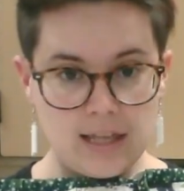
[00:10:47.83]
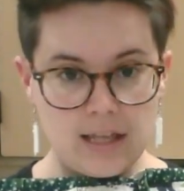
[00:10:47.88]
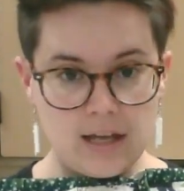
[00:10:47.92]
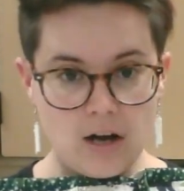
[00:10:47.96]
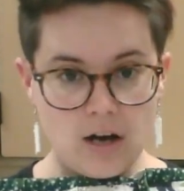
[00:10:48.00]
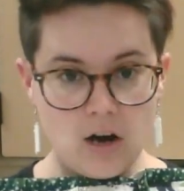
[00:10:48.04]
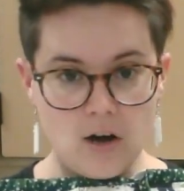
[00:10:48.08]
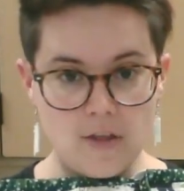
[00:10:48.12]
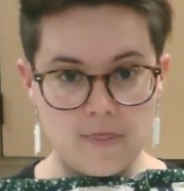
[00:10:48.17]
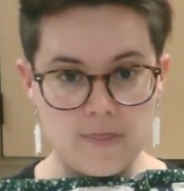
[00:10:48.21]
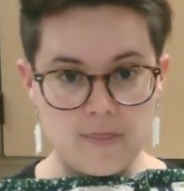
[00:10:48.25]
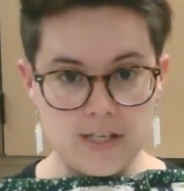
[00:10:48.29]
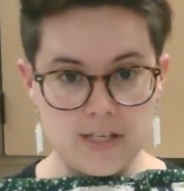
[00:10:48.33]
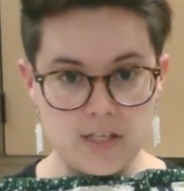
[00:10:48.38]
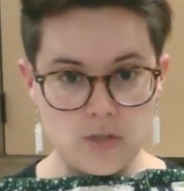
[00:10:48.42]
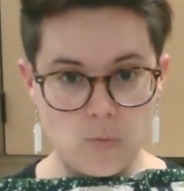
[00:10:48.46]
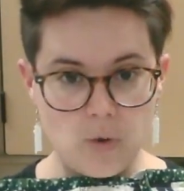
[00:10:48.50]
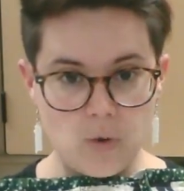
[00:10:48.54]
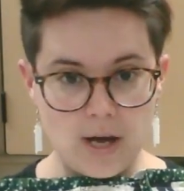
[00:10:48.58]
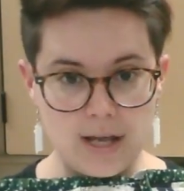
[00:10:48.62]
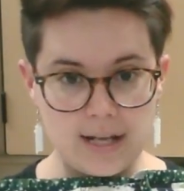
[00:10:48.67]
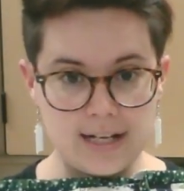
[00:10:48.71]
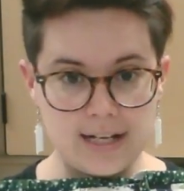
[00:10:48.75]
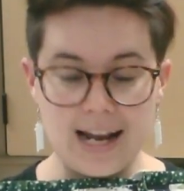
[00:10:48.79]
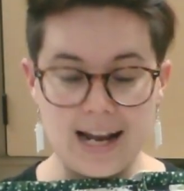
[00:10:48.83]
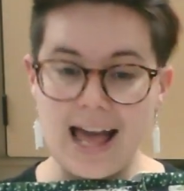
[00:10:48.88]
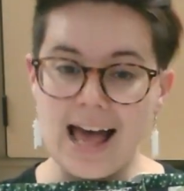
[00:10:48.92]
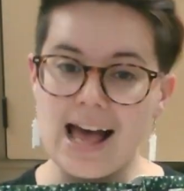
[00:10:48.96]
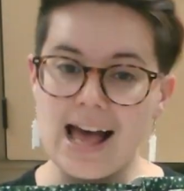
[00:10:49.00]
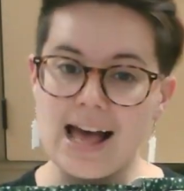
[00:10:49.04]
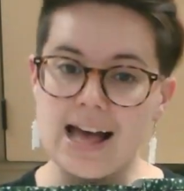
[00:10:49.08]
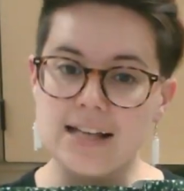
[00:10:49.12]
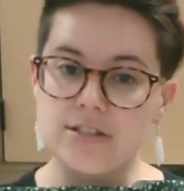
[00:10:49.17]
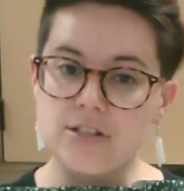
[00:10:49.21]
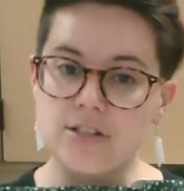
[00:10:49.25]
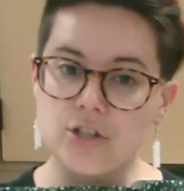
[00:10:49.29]
on this one, it
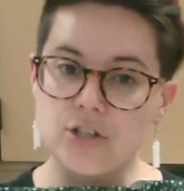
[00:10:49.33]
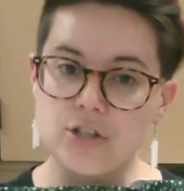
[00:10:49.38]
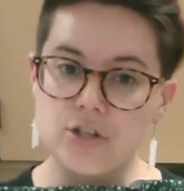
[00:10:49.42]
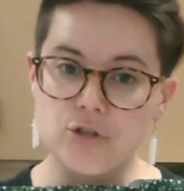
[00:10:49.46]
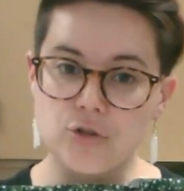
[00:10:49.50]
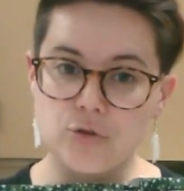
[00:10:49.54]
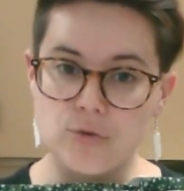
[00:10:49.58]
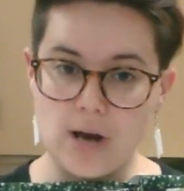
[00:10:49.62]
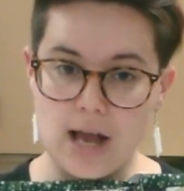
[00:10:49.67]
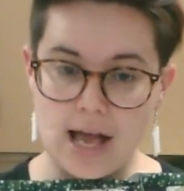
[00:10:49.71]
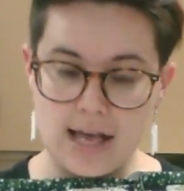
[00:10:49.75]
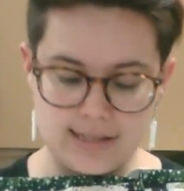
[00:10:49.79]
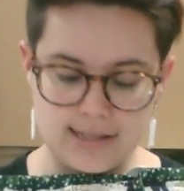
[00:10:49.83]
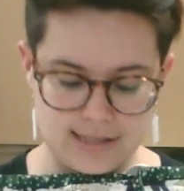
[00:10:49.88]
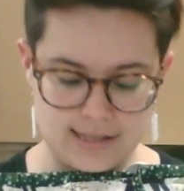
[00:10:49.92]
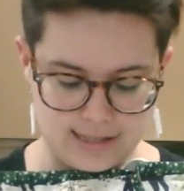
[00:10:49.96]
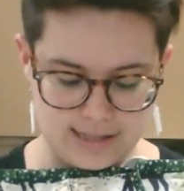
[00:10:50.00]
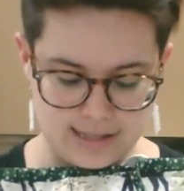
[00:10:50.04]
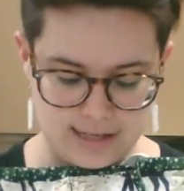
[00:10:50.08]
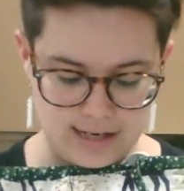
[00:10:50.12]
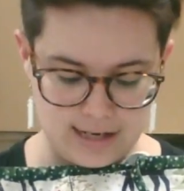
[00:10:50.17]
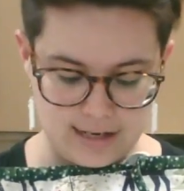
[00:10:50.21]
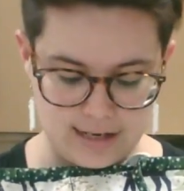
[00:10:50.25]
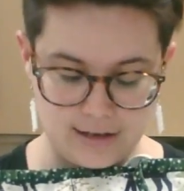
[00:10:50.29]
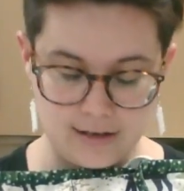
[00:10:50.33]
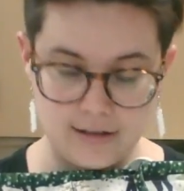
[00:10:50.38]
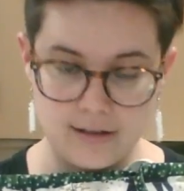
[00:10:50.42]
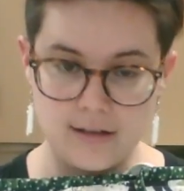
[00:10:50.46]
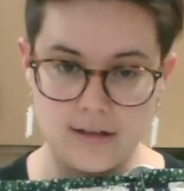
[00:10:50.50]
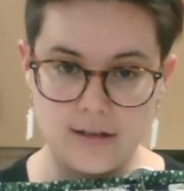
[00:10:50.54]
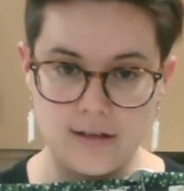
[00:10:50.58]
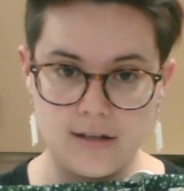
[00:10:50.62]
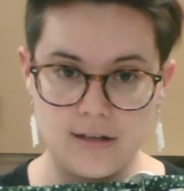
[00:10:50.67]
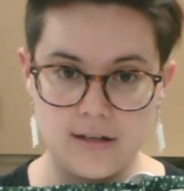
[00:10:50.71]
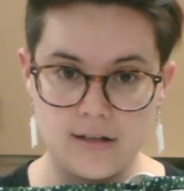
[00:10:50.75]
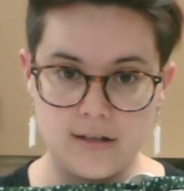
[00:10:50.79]
has a contrasting
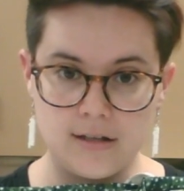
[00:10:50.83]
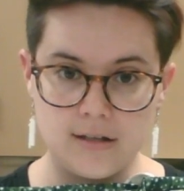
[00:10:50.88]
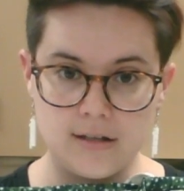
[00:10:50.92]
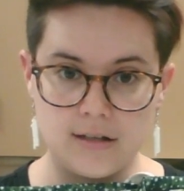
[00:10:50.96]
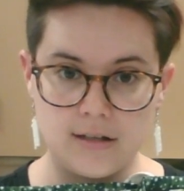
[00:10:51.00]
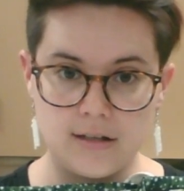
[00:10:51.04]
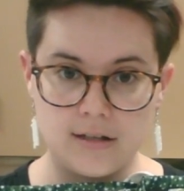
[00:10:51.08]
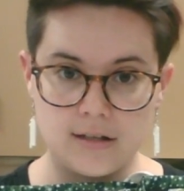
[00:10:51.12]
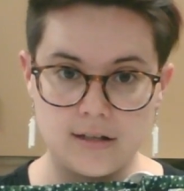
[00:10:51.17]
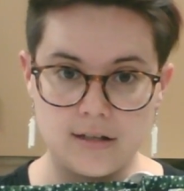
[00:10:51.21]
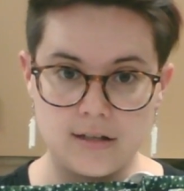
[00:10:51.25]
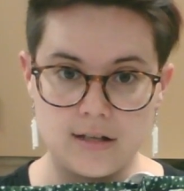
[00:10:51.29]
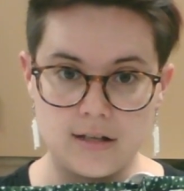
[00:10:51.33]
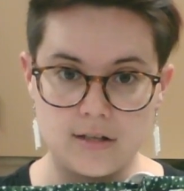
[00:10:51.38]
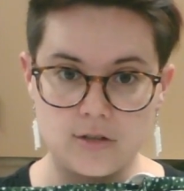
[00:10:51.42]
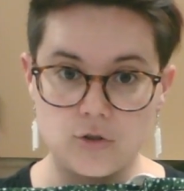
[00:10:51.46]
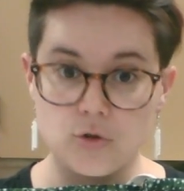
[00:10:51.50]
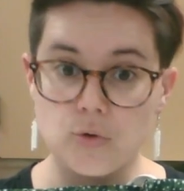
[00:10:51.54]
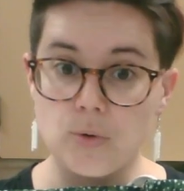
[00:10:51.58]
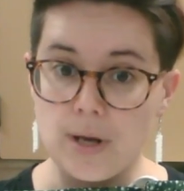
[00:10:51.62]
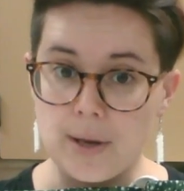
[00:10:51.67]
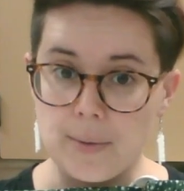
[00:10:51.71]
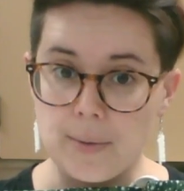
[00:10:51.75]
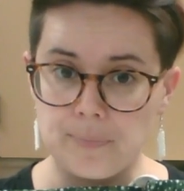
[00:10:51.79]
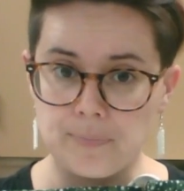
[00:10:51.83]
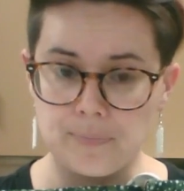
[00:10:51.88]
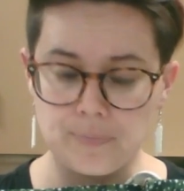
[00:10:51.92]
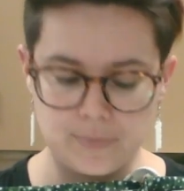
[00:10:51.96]
trim.